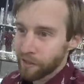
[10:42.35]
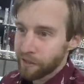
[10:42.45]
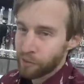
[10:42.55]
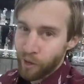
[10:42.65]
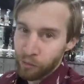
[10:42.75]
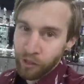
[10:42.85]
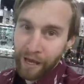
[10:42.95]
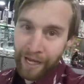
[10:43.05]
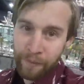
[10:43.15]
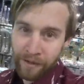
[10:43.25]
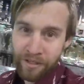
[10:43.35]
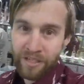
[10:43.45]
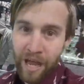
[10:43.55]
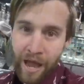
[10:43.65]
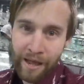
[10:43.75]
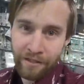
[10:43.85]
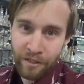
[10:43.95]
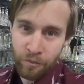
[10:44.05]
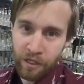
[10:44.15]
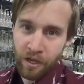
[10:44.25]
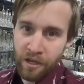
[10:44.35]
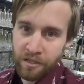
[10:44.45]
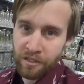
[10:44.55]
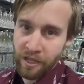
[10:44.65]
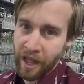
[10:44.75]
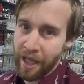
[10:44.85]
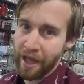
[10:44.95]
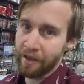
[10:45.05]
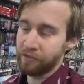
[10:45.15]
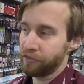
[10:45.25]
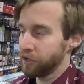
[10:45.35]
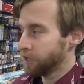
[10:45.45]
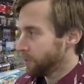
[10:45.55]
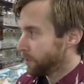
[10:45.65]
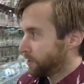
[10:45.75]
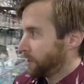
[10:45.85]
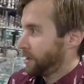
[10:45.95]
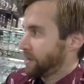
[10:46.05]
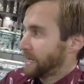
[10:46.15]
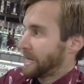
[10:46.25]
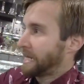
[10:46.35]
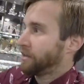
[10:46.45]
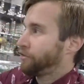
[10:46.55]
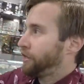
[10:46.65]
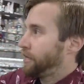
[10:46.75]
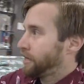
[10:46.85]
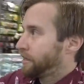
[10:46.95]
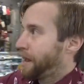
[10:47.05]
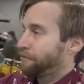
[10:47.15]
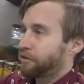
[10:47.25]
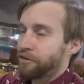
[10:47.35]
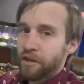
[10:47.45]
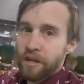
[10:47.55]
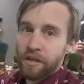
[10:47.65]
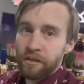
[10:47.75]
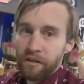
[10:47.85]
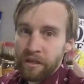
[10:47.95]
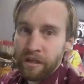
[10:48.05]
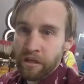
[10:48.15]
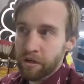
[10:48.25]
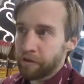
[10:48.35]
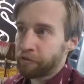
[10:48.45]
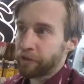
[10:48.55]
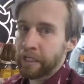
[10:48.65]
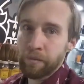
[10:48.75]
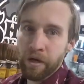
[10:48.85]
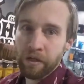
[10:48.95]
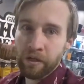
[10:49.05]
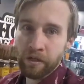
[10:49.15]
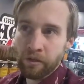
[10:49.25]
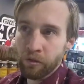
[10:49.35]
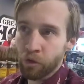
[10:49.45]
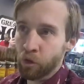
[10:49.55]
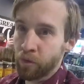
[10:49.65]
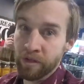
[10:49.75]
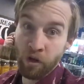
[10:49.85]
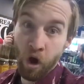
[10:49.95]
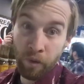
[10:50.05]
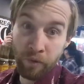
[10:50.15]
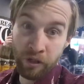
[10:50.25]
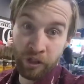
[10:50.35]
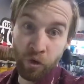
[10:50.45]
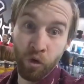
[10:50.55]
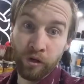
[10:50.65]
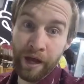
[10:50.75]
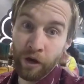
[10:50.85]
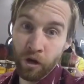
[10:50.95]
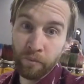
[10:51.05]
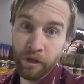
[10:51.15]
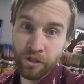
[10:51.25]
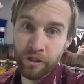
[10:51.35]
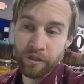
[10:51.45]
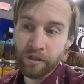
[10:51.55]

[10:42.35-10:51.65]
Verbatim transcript: That's what I really like about these guys, is because they have anything and everything here for anybody who is on a budget or not on a budget.